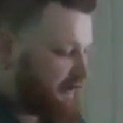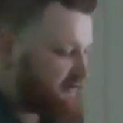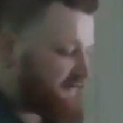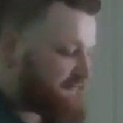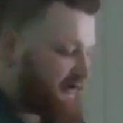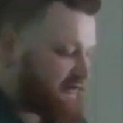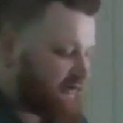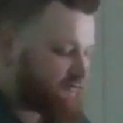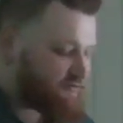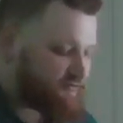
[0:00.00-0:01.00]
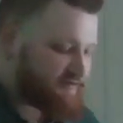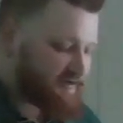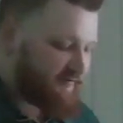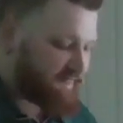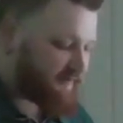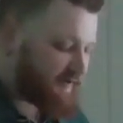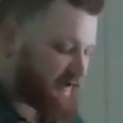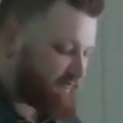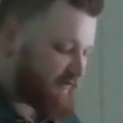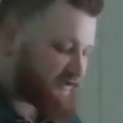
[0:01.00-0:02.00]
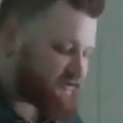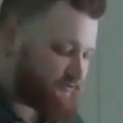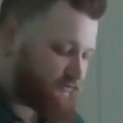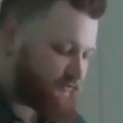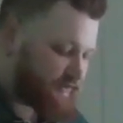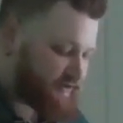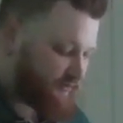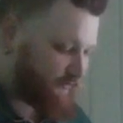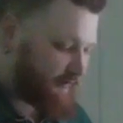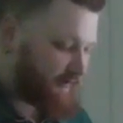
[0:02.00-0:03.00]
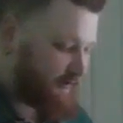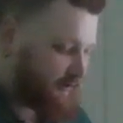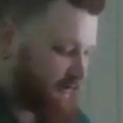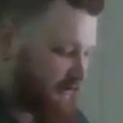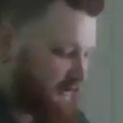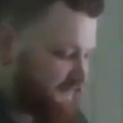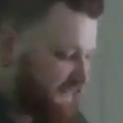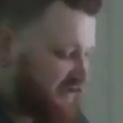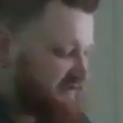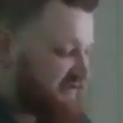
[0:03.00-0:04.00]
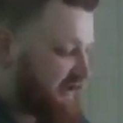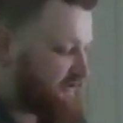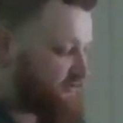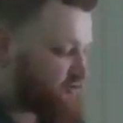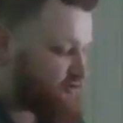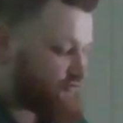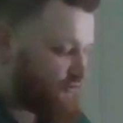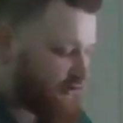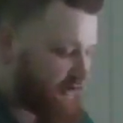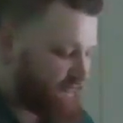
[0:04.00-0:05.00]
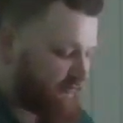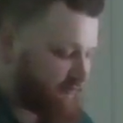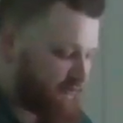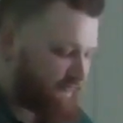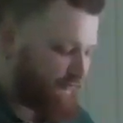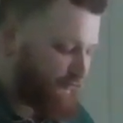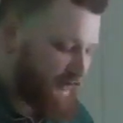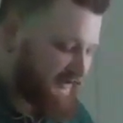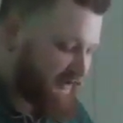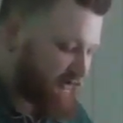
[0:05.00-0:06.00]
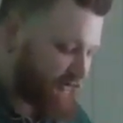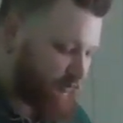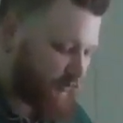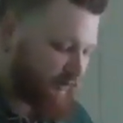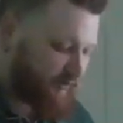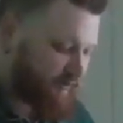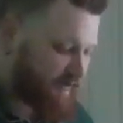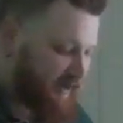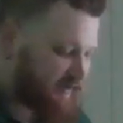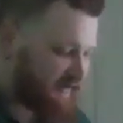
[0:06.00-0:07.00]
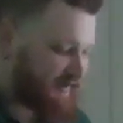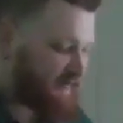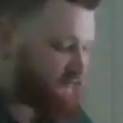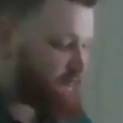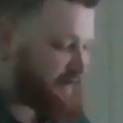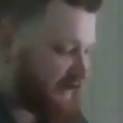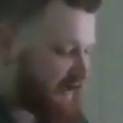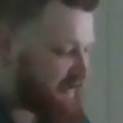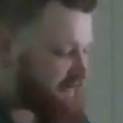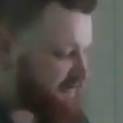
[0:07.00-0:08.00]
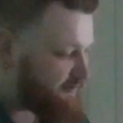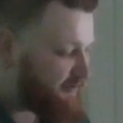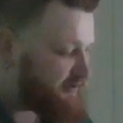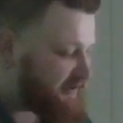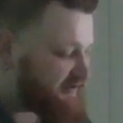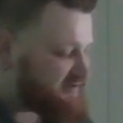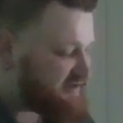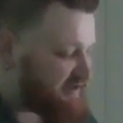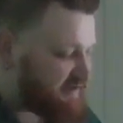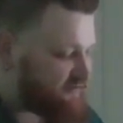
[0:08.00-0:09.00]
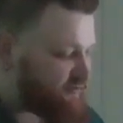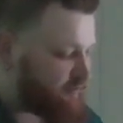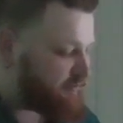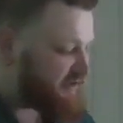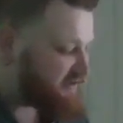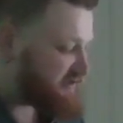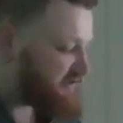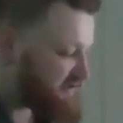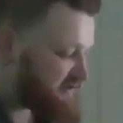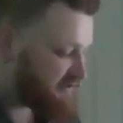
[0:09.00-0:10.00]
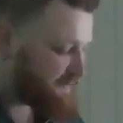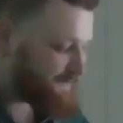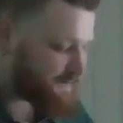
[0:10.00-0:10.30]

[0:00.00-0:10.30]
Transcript: Defend those who suffer and rescue your children. God, destroy and remove the wicked in the world and the devil behind them that seek to oppress us.